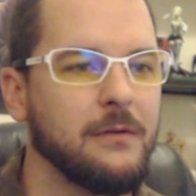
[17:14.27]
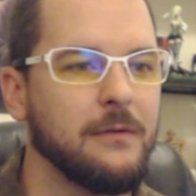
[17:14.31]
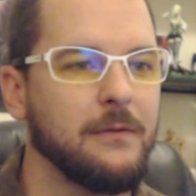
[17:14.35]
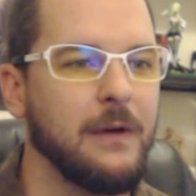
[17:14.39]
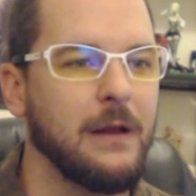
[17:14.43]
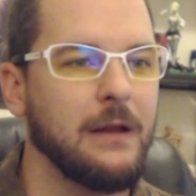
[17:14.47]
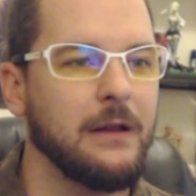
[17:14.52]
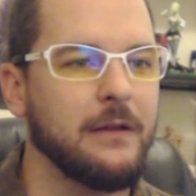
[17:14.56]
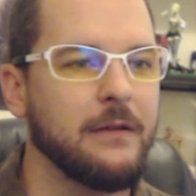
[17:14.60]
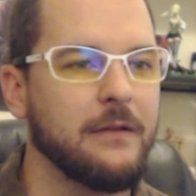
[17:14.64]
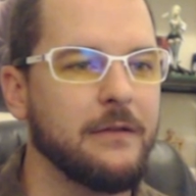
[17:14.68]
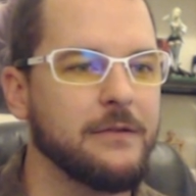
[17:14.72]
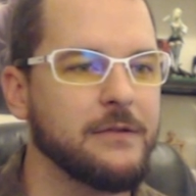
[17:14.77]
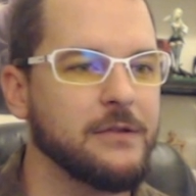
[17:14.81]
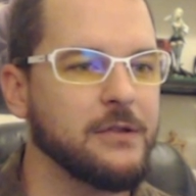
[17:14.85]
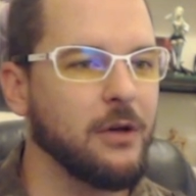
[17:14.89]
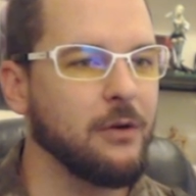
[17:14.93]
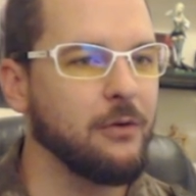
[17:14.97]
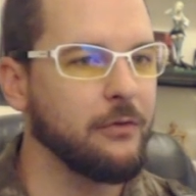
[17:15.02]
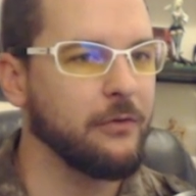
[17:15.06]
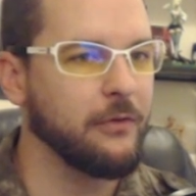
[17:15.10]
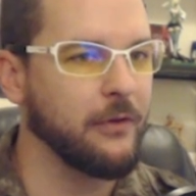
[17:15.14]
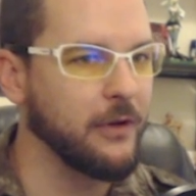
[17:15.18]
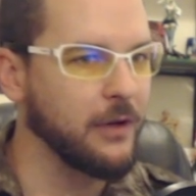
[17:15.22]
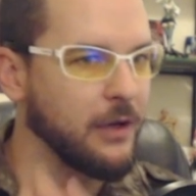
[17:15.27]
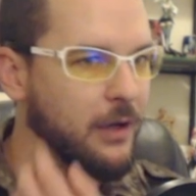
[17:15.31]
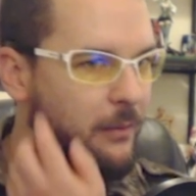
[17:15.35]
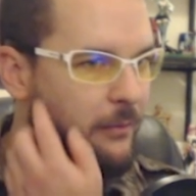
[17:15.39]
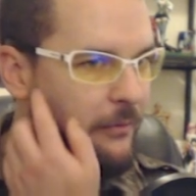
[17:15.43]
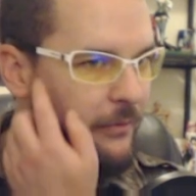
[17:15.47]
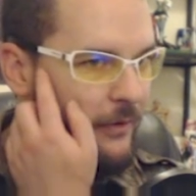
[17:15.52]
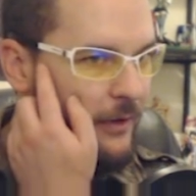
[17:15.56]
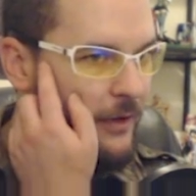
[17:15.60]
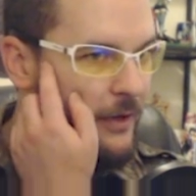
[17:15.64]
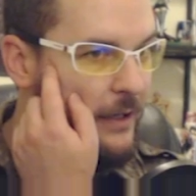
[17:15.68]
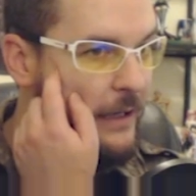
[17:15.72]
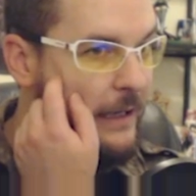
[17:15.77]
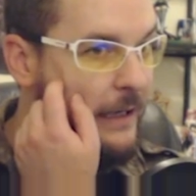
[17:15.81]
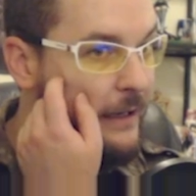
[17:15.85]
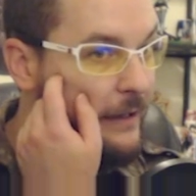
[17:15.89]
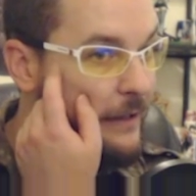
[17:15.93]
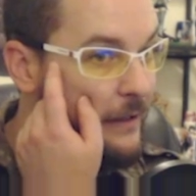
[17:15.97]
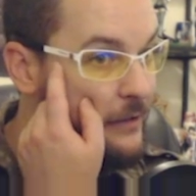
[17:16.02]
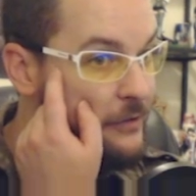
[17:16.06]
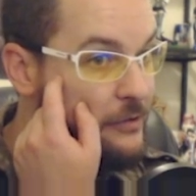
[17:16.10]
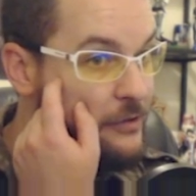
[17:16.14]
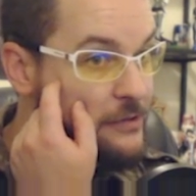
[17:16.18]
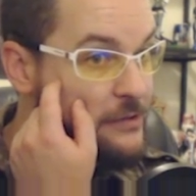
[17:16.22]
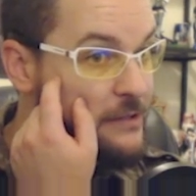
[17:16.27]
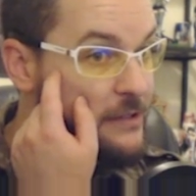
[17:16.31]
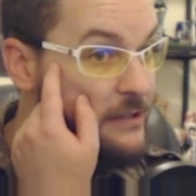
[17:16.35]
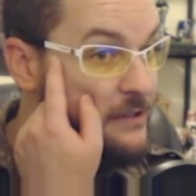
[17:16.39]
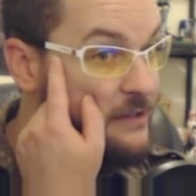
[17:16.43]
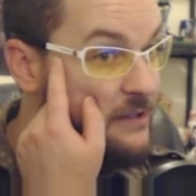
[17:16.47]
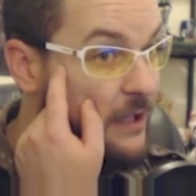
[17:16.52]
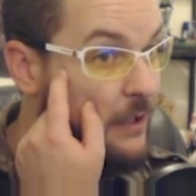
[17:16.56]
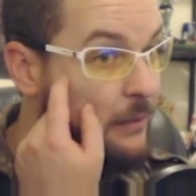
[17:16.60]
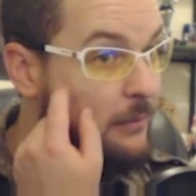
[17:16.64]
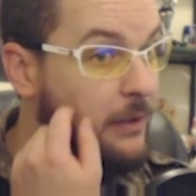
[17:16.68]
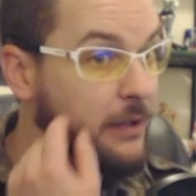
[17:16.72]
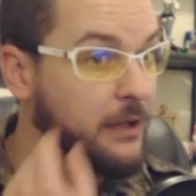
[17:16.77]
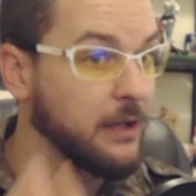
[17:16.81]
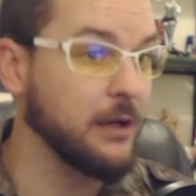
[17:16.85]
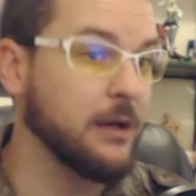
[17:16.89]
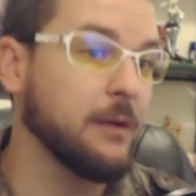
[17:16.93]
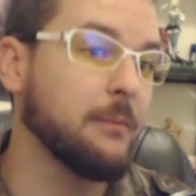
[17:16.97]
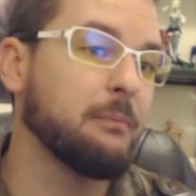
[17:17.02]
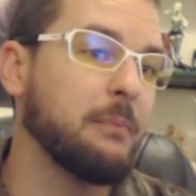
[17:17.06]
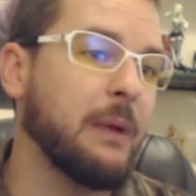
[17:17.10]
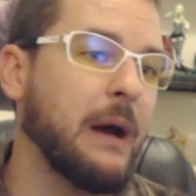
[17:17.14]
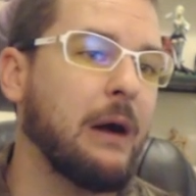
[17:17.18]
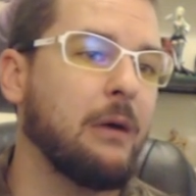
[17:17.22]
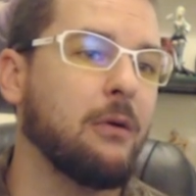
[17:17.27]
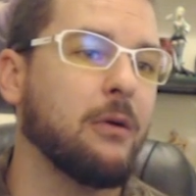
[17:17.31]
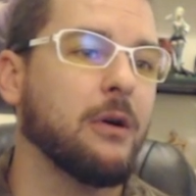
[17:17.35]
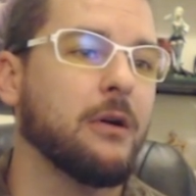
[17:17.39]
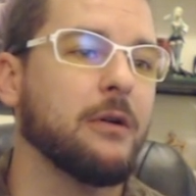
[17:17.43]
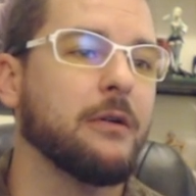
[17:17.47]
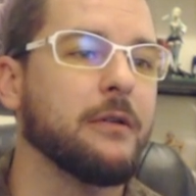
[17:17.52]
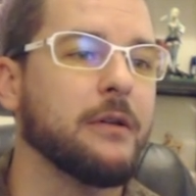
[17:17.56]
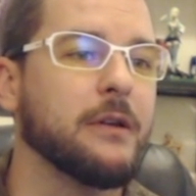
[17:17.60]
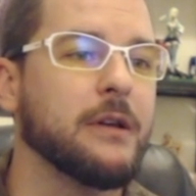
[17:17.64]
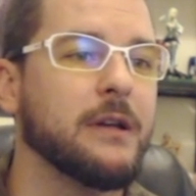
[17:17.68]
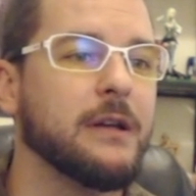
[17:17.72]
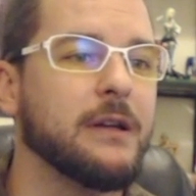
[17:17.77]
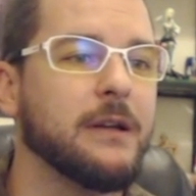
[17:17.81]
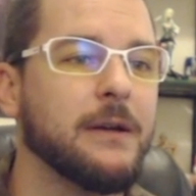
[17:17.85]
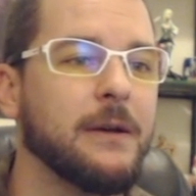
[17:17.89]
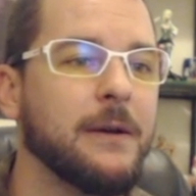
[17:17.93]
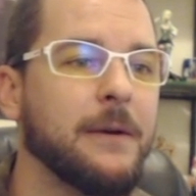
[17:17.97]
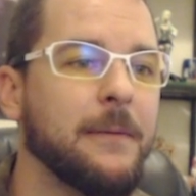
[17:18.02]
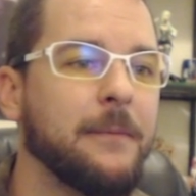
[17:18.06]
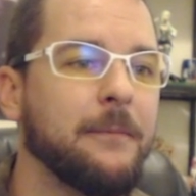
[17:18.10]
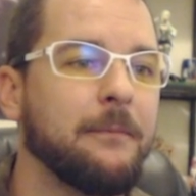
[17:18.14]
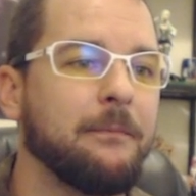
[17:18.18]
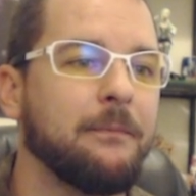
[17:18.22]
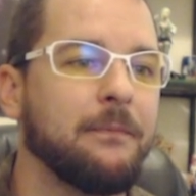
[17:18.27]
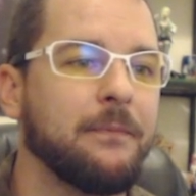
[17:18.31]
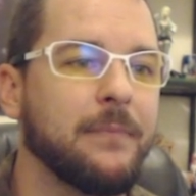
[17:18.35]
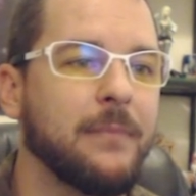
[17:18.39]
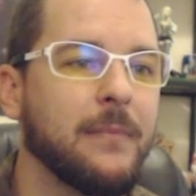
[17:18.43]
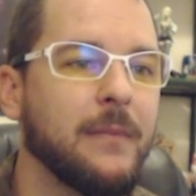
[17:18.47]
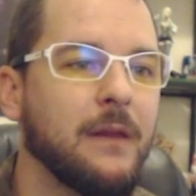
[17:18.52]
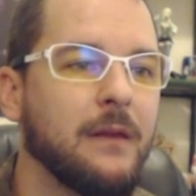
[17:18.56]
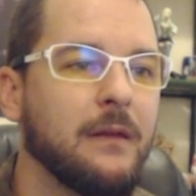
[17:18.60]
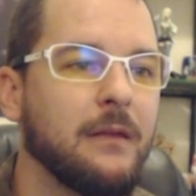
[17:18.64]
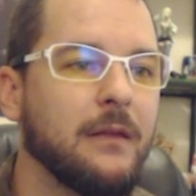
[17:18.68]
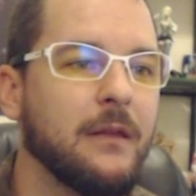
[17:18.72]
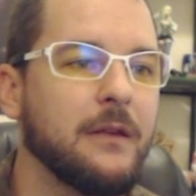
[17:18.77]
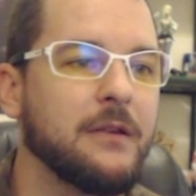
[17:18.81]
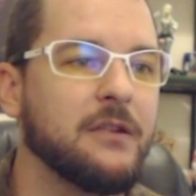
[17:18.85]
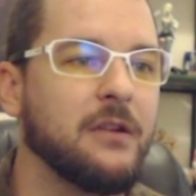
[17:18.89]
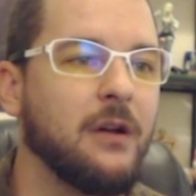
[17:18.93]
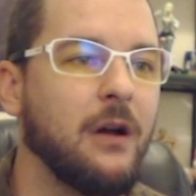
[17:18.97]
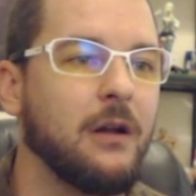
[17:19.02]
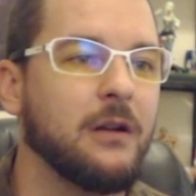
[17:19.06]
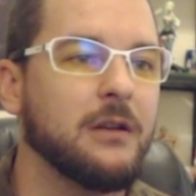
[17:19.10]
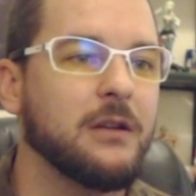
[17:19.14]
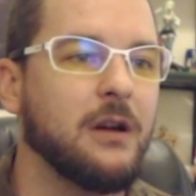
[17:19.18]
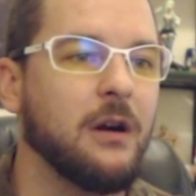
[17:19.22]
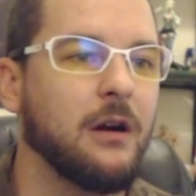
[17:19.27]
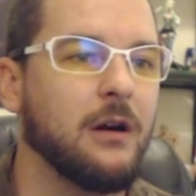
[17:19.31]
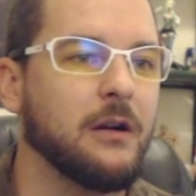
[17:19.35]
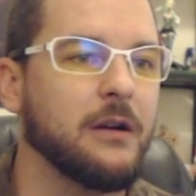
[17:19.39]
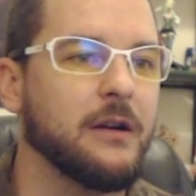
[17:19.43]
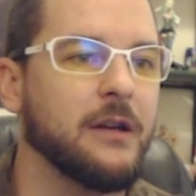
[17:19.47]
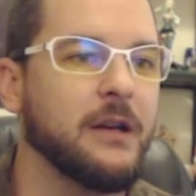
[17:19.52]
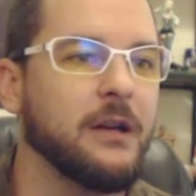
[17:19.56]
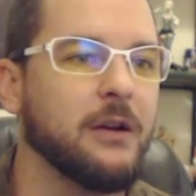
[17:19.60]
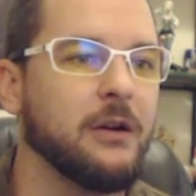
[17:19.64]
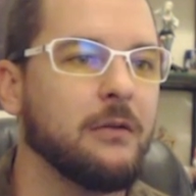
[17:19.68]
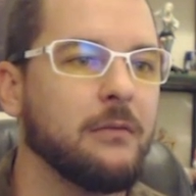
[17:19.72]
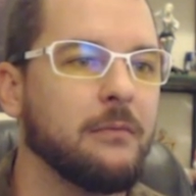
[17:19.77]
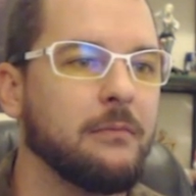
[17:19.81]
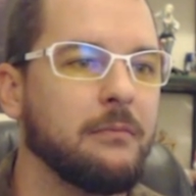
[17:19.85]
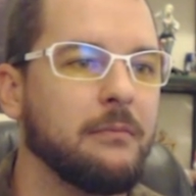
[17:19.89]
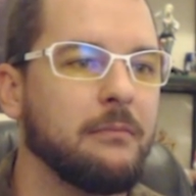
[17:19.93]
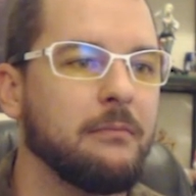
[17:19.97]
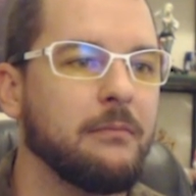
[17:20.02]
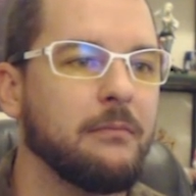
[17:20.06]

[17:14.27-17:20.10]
Velen's Chosen comes in at an interesting time. I can empower the taunt card here.